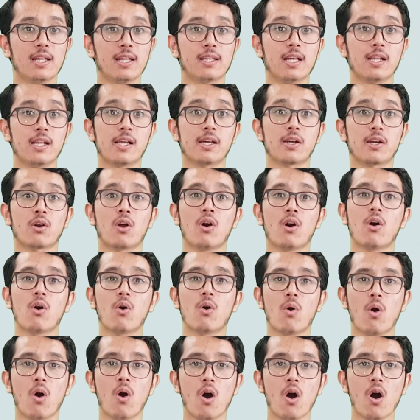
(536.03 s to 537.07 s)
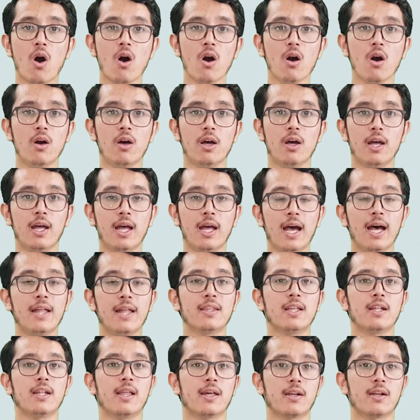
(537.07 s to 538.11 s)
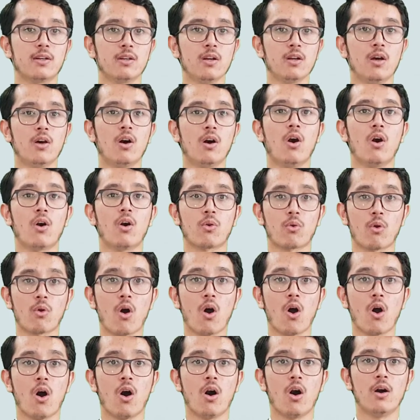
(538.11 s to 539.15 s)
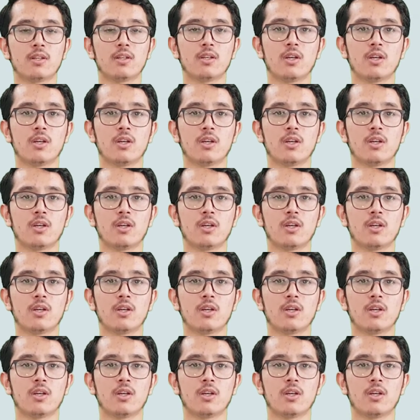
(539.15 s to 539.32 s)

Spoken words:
the letter Kha and the letter Ra.